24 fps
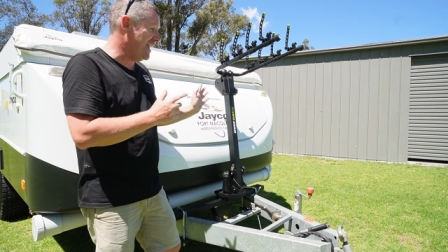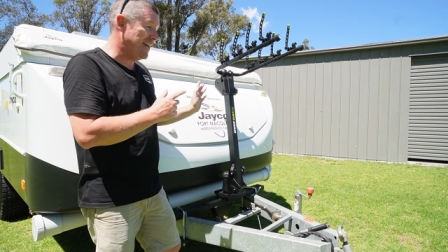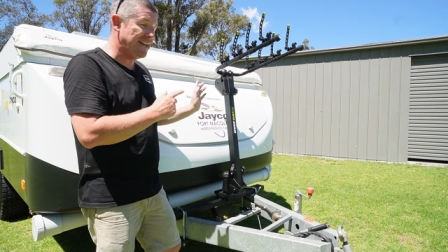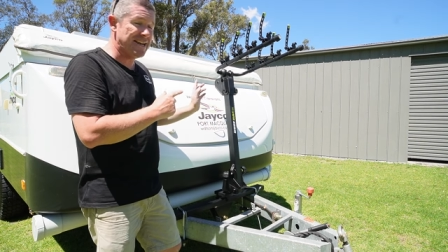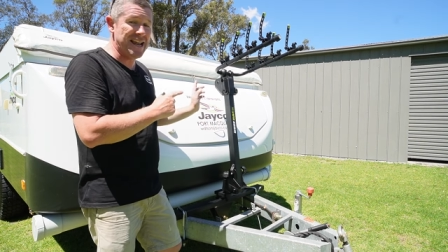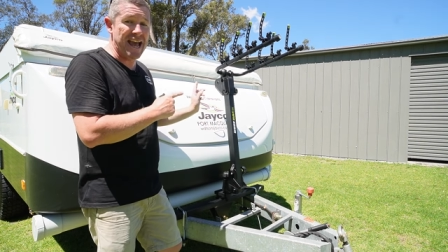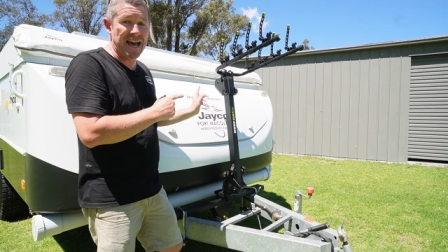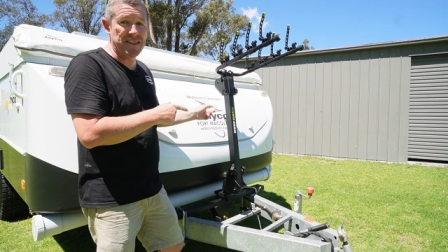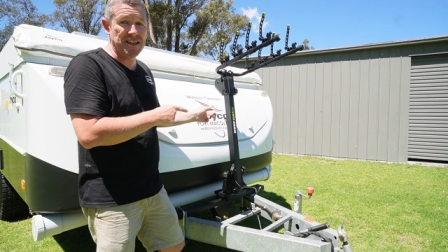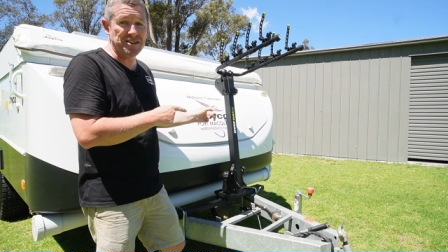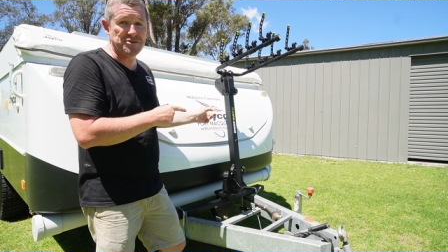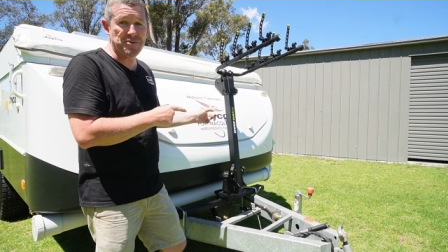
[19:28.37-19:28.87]

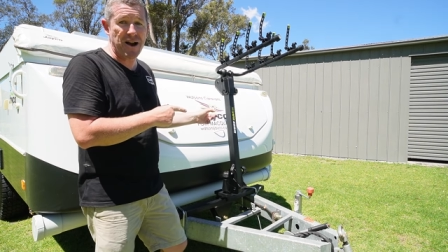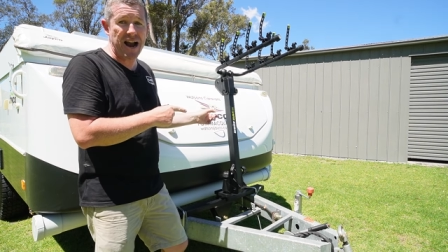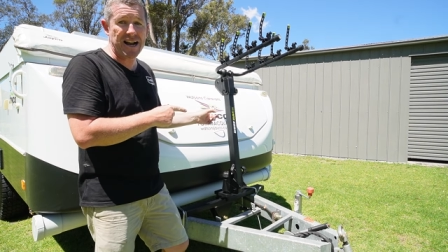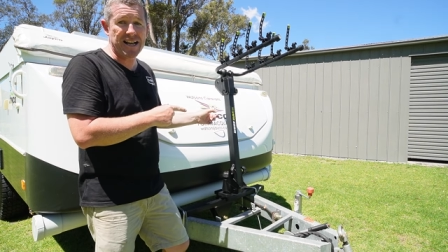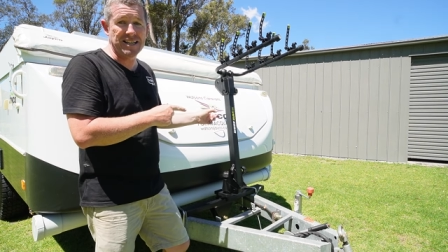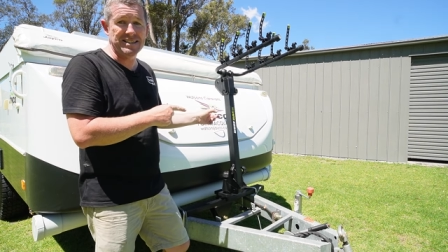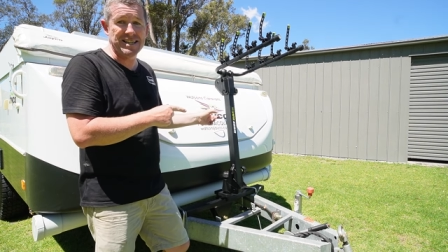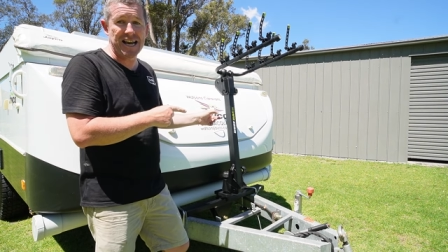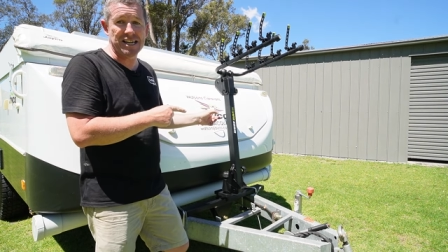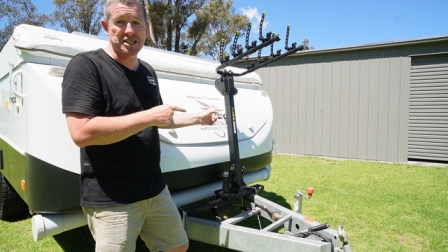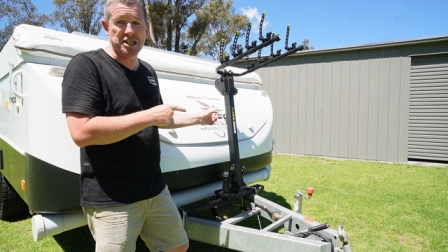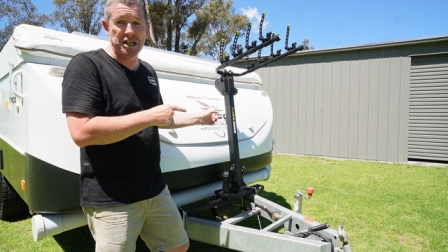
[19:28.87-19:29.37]
Now this rack
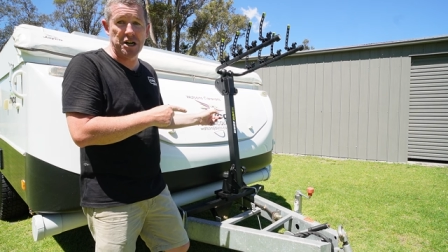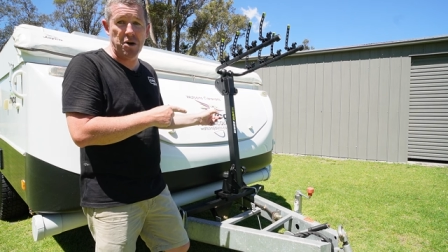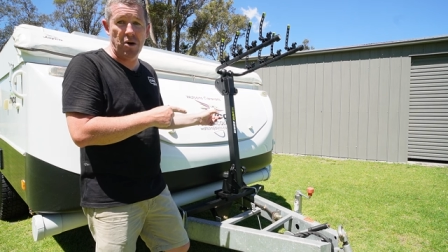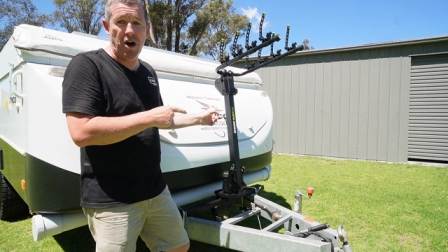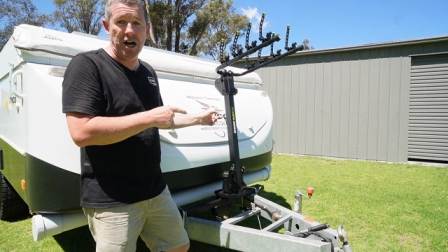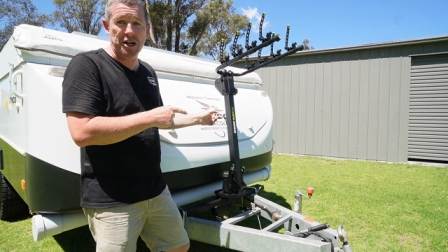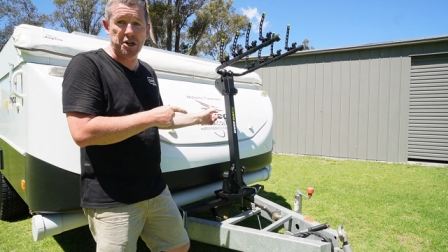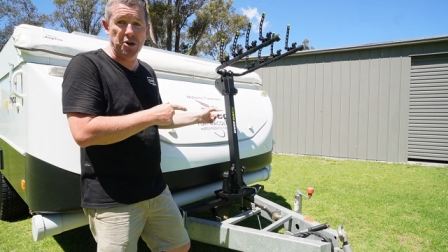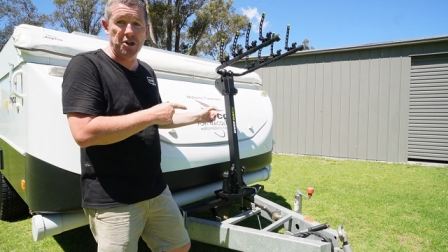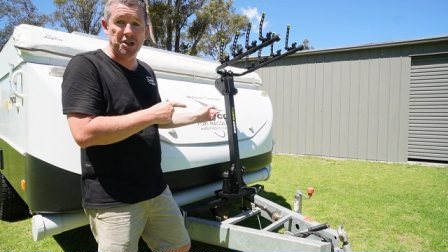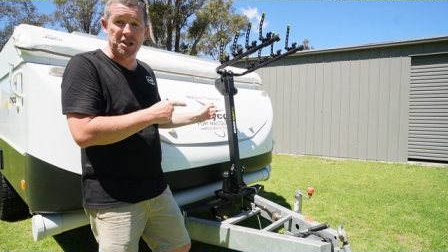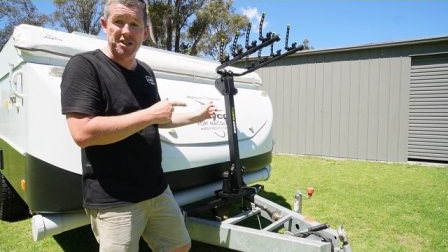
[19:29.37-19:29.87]
is actually
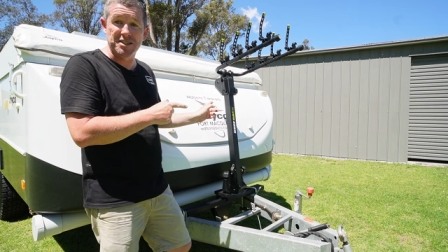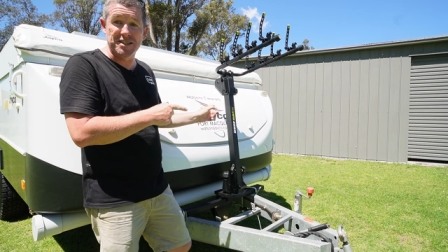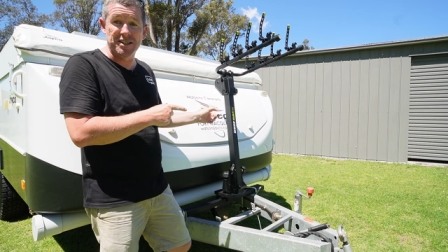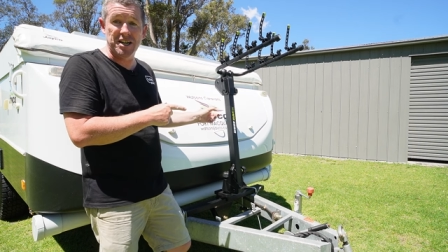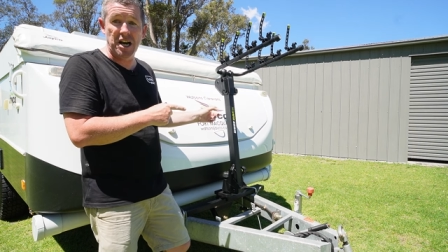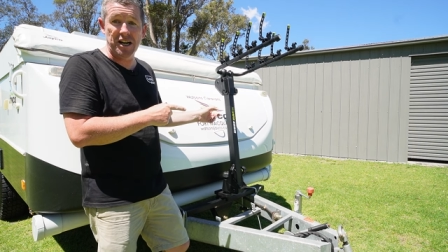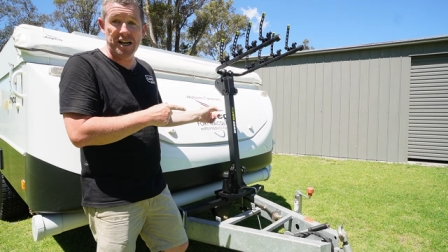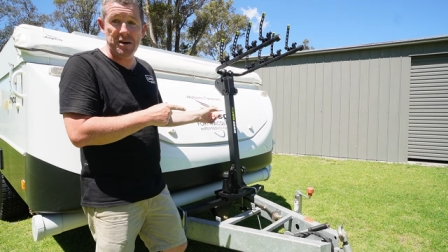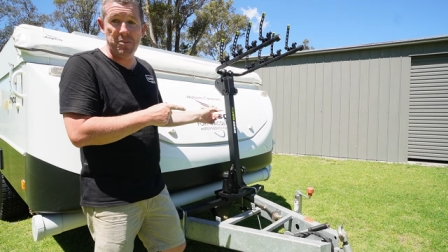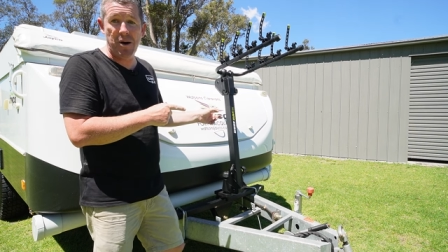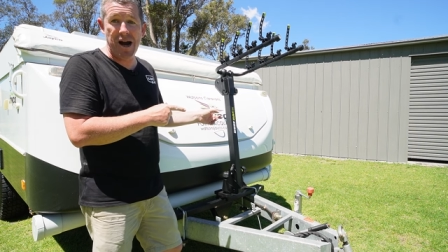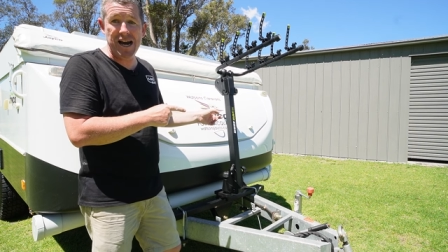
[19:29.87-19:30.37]
quite good because it
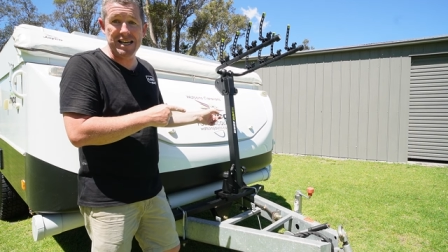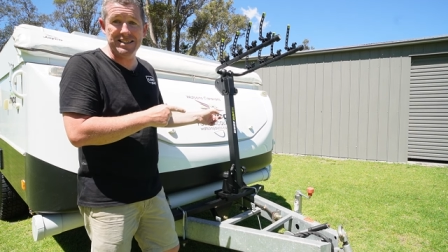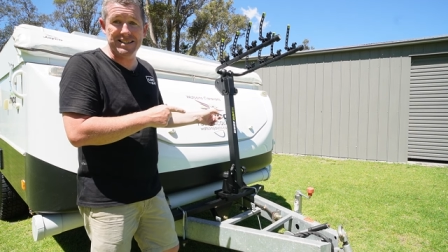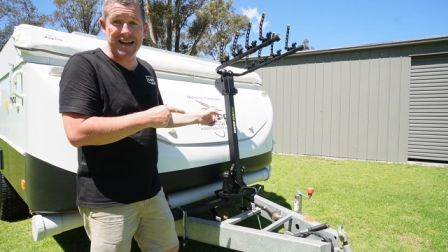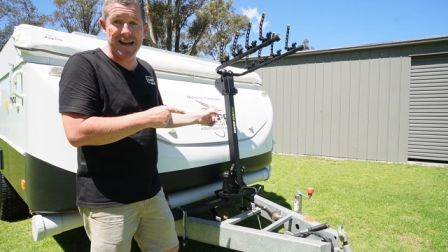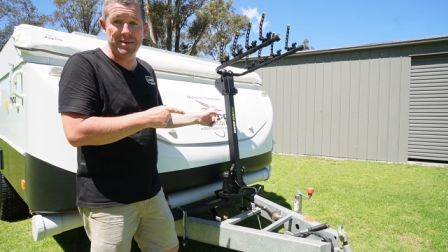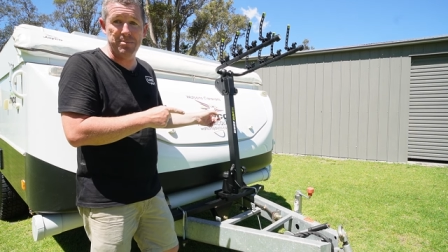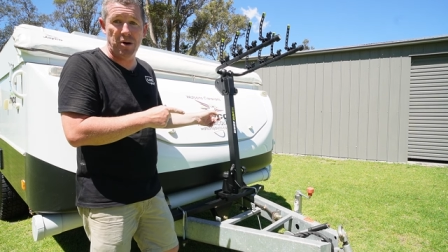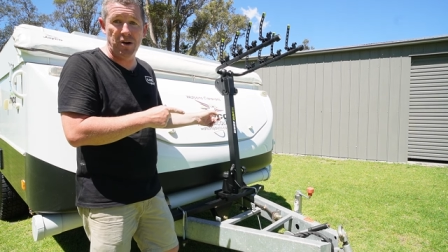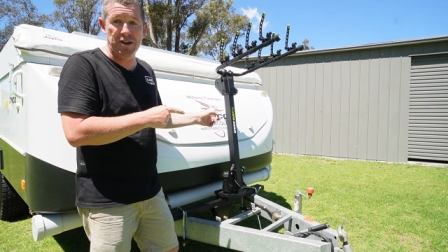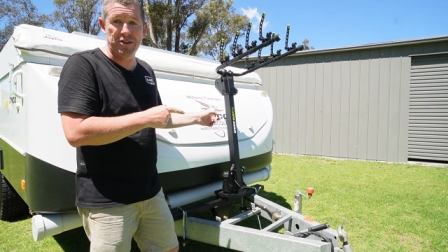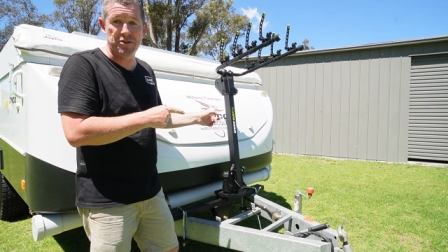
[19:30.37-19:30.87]
only weighs
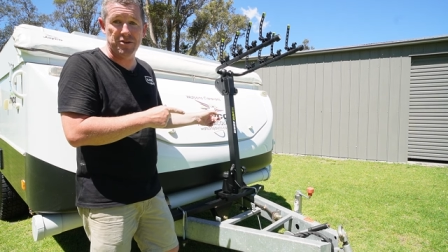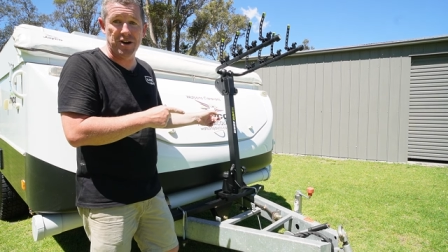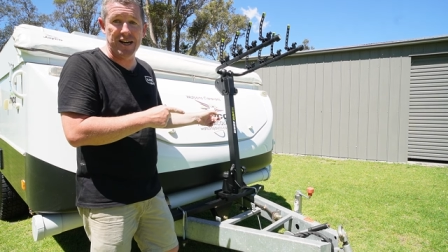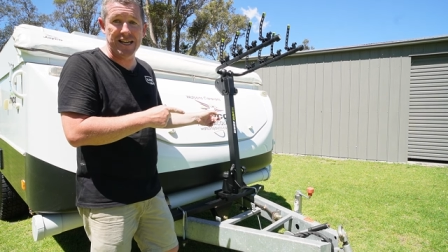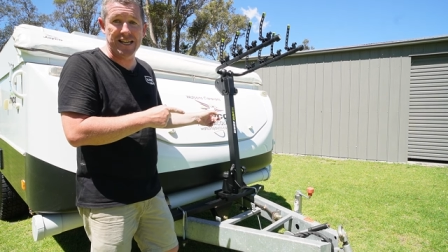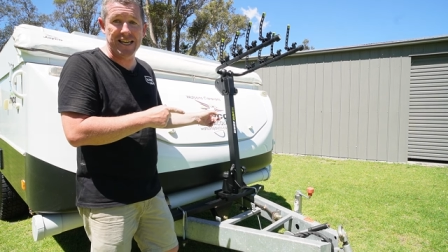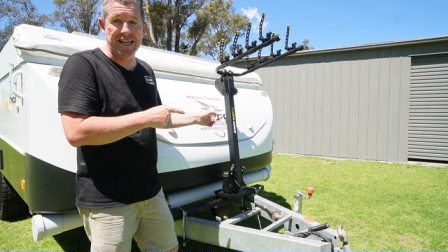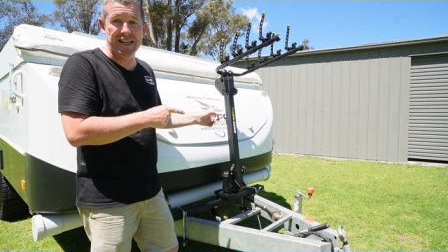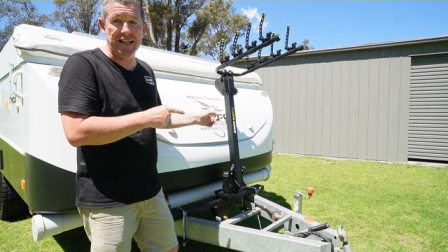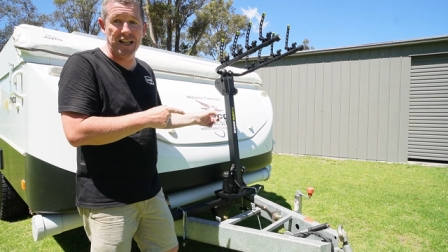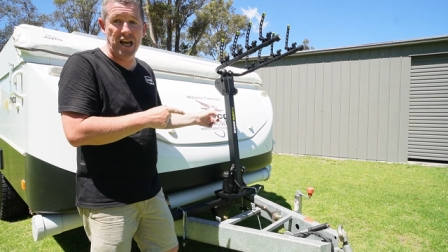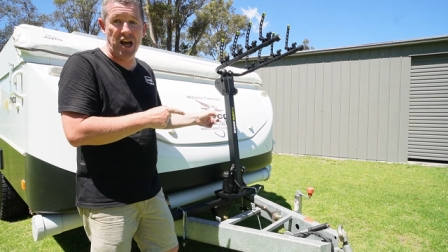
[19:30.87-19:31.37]
8.3
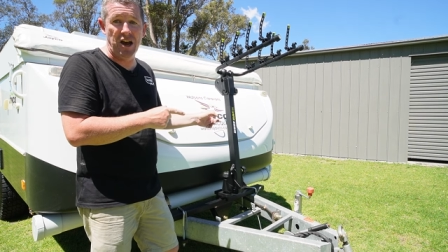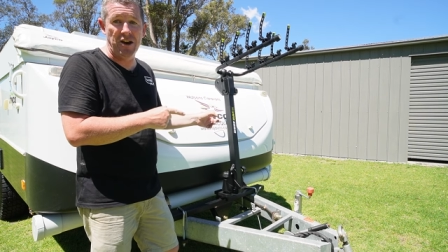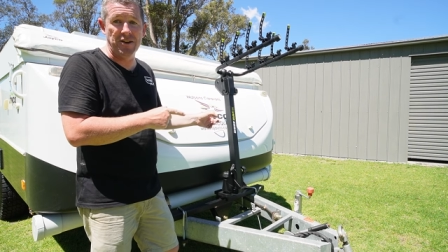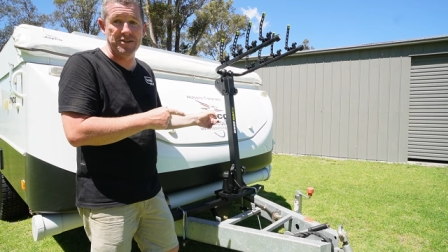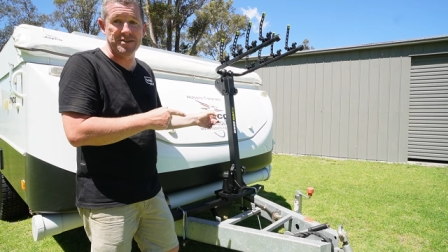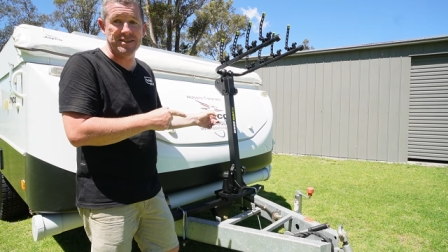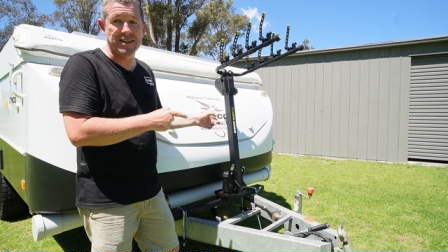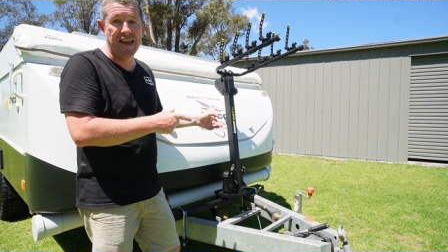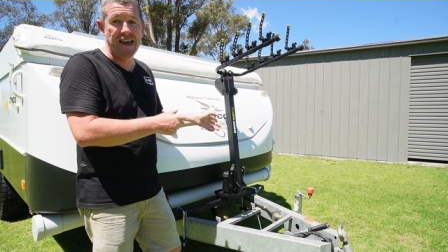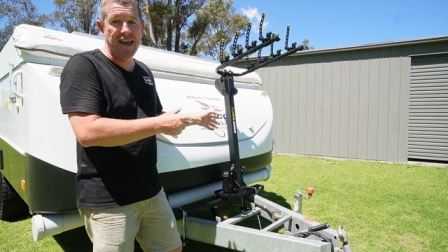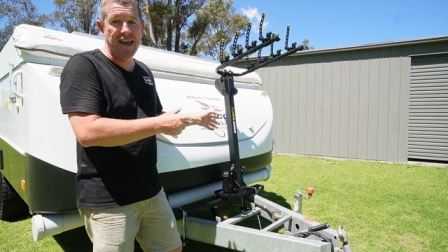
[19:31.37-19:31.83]
kilos.